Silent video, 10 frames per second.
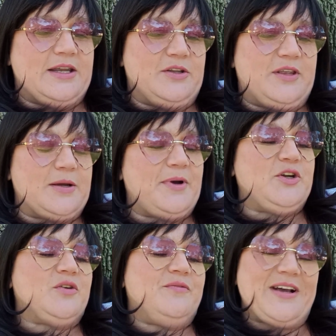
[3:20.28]
You think about
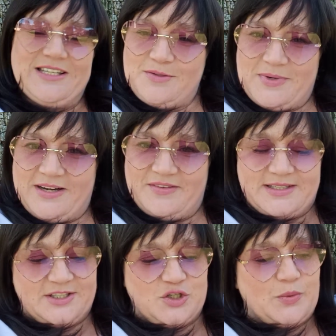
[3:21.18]
your investment in the
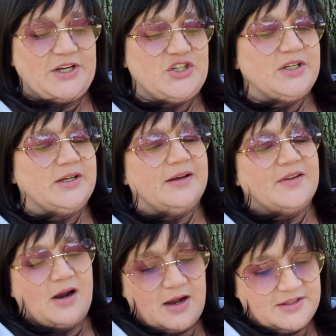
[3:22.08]
situation,
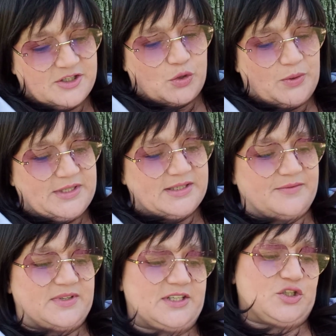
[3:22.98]
the consequences
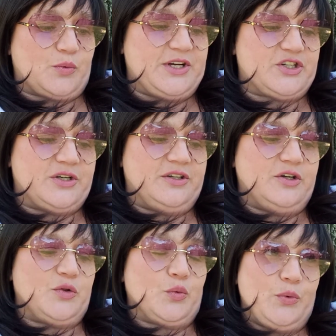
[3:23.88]
of the situation,
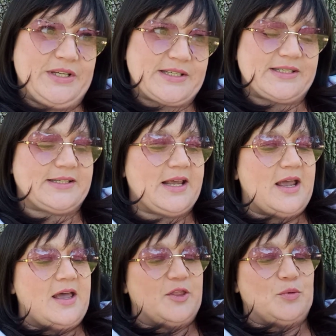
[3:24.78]
the risks,
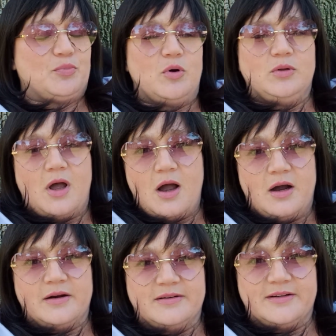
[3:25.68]
the
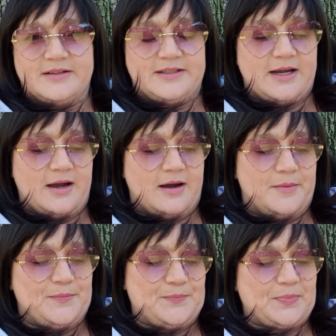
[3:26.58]
prolonged
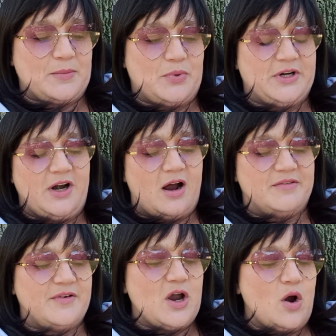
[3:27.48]
putting it
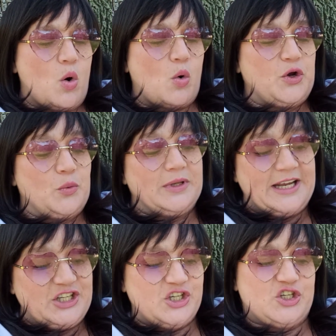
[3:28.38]
off, or your
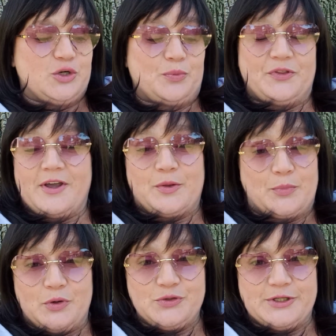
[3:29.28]
relationship with the other
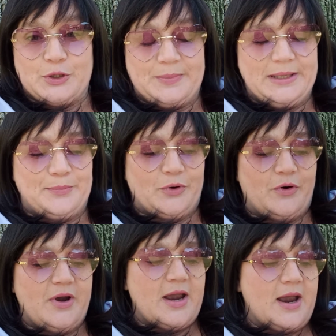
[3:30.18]
person or people,